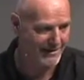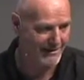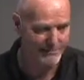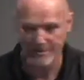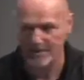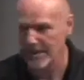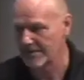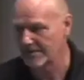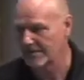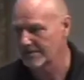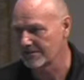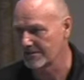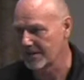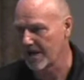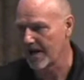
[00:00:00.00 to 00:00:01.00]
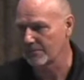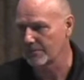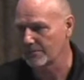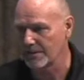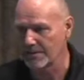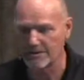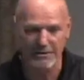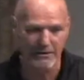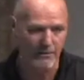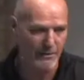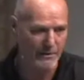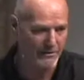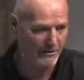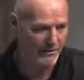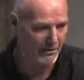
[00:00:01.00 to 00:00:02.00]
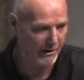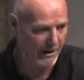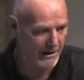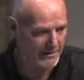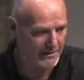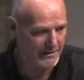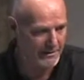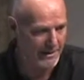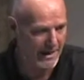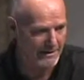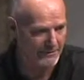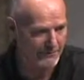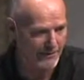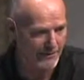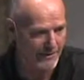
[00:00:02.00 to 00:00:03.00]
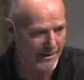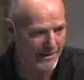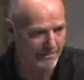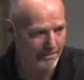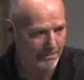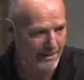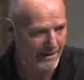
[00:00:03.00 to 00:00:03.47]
But that didn't stop him. He still went to the cross and died for them.